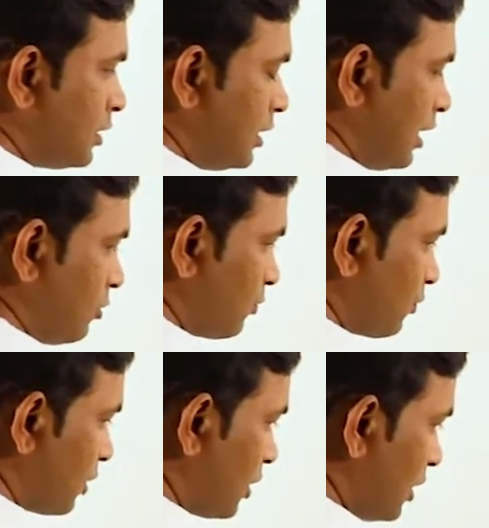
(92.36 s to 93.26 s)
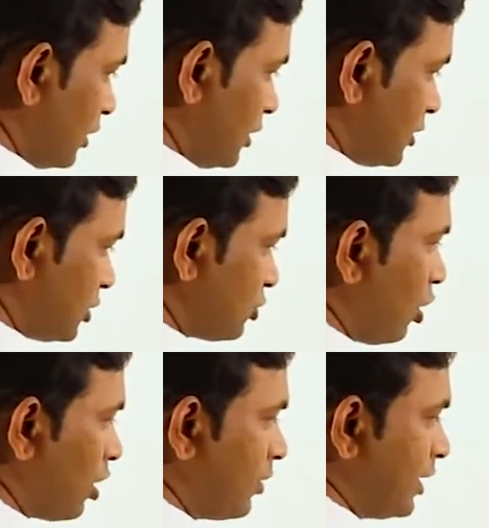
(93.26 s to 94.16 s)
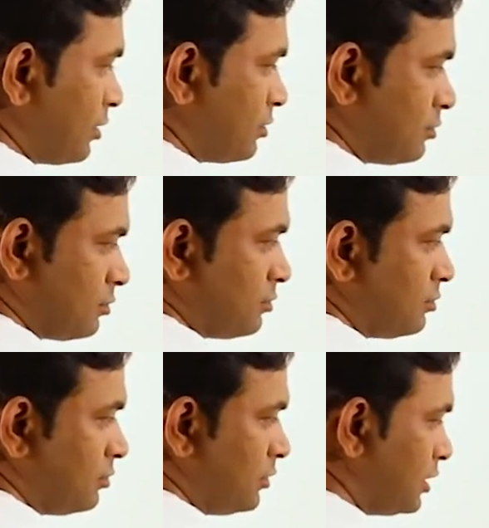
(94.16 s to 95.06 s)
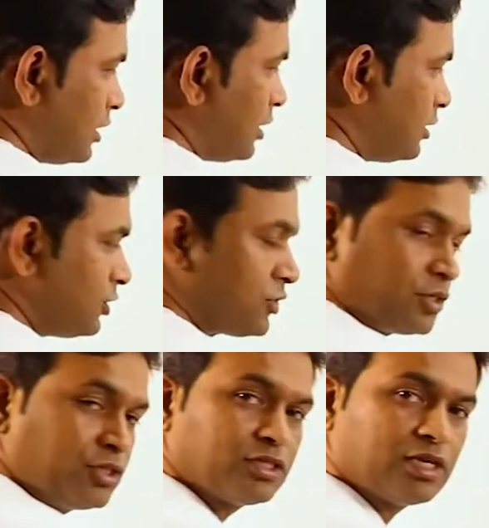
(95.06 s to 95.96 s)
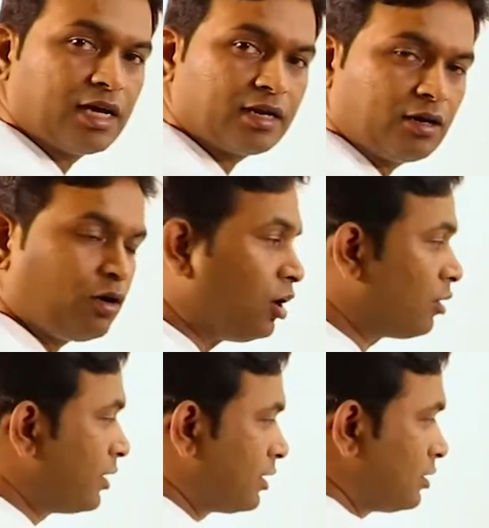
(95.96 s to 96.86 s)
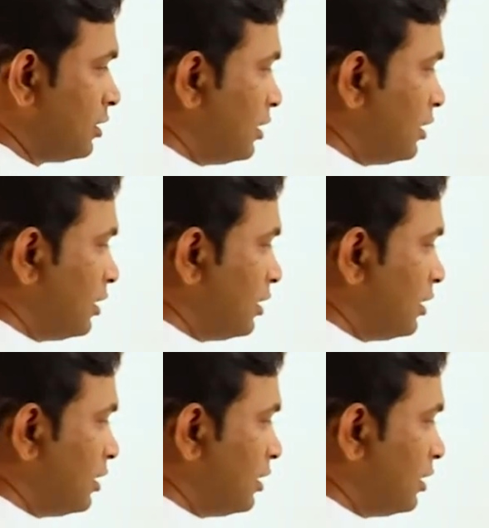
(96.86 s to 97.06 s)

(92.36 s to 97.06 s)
Now, this is orbit. These structures are orbit.